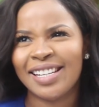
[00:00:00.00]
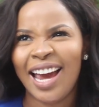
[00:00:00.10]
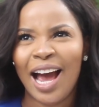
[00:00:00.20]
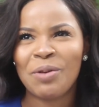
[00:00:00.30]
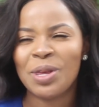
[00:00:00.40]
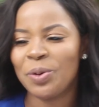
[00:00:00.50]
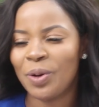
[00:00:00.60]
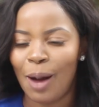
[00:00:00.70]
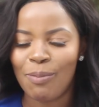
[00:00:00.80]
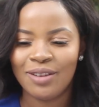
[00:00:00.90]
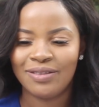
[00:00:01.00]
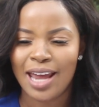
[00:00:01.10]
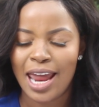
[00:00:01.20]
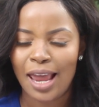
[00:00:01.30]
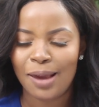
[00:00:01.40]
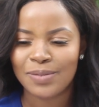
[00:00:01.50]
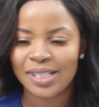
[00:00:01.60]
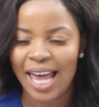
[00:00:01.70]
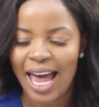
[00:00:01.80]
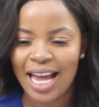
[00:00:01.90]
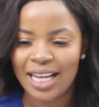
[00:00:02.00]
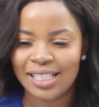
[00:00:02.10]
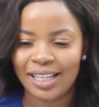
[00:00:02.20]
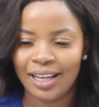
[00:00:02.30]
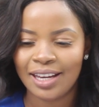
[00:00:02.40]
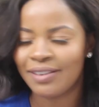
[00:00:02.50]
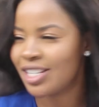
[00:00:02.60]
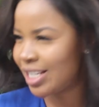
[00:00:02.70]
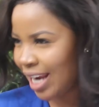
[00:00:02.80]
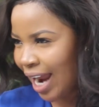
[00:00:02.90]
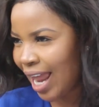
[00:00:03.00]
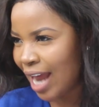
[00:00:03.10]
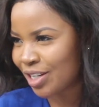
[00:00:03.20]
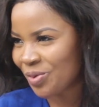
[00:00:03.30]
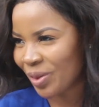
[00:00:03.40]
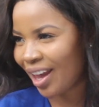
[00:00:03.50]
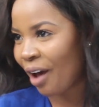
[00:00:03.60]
uh, yeah, I went through a couple of names, and uh, eventually I landed with